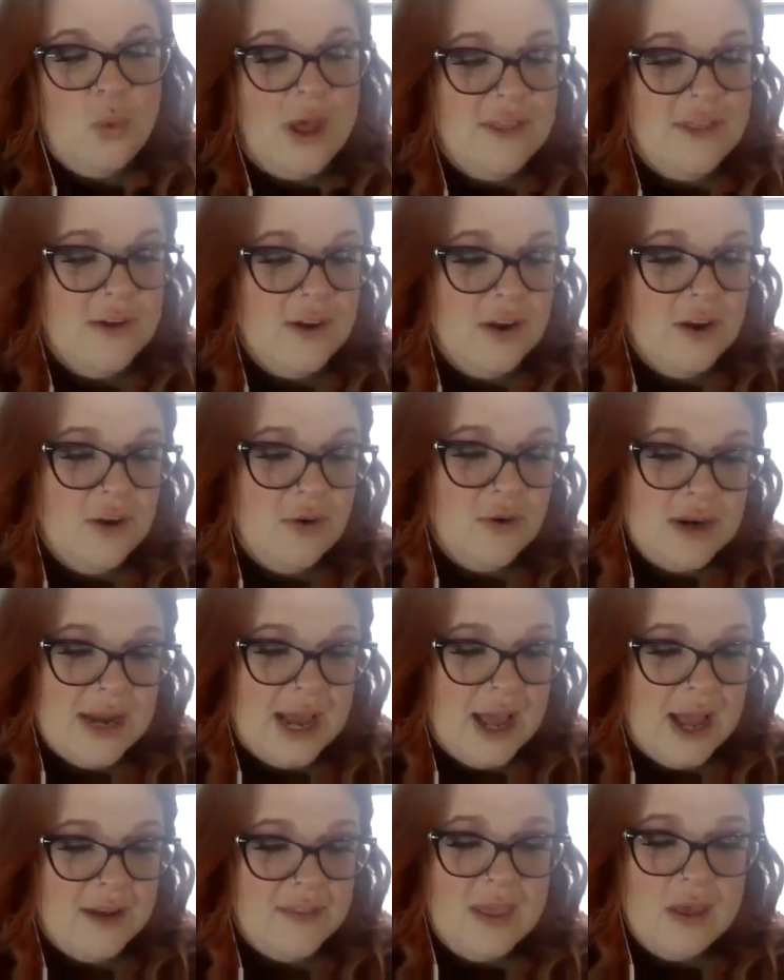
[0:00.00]
whether or
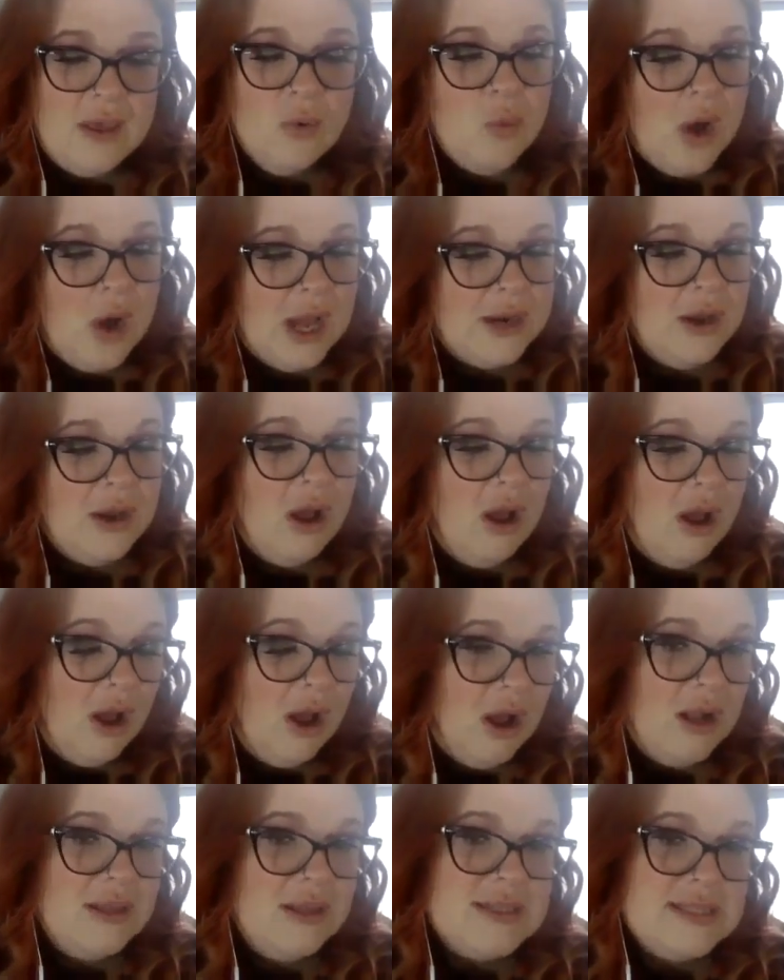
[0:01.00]
not they want
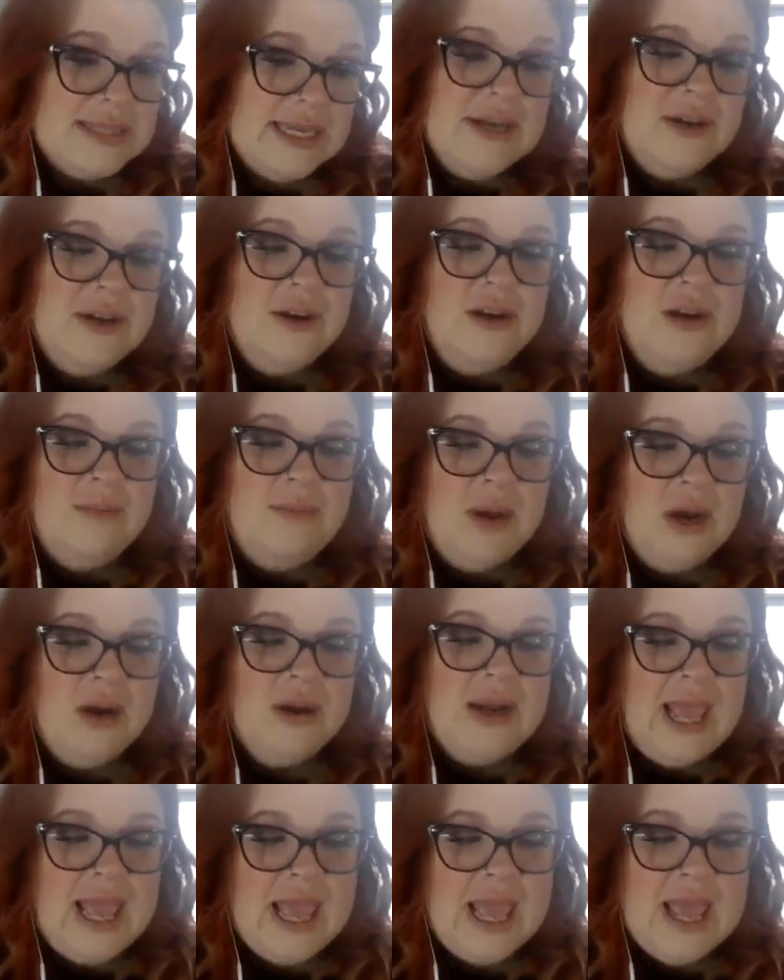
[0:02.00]
all standard
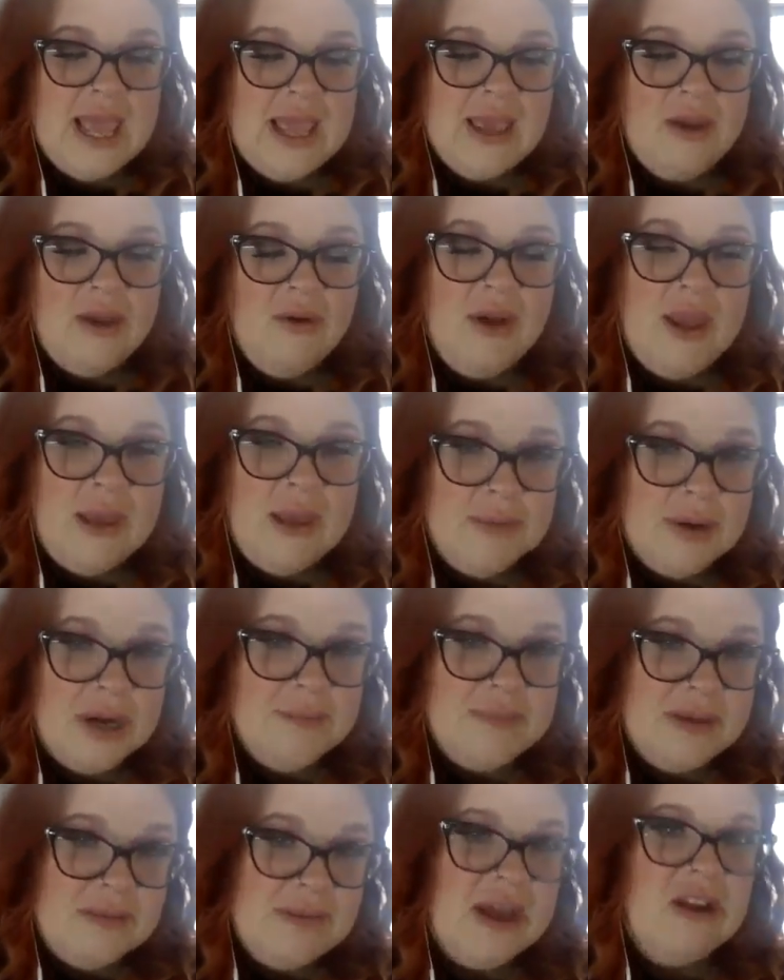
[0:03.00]
Part A and
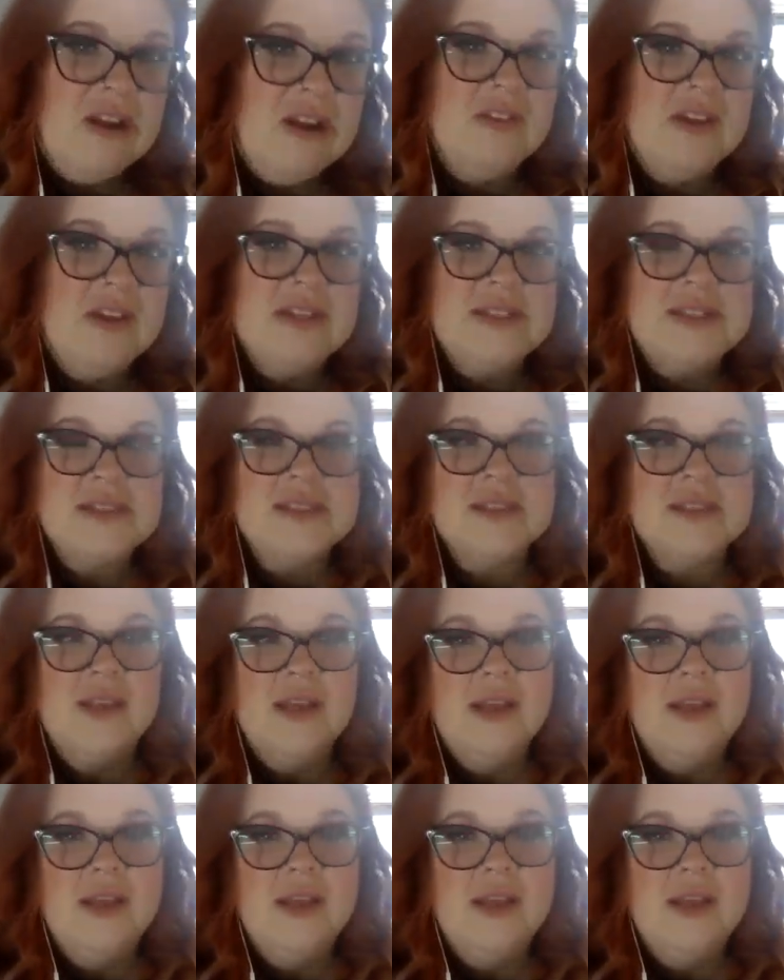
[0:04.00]
Part B benefits.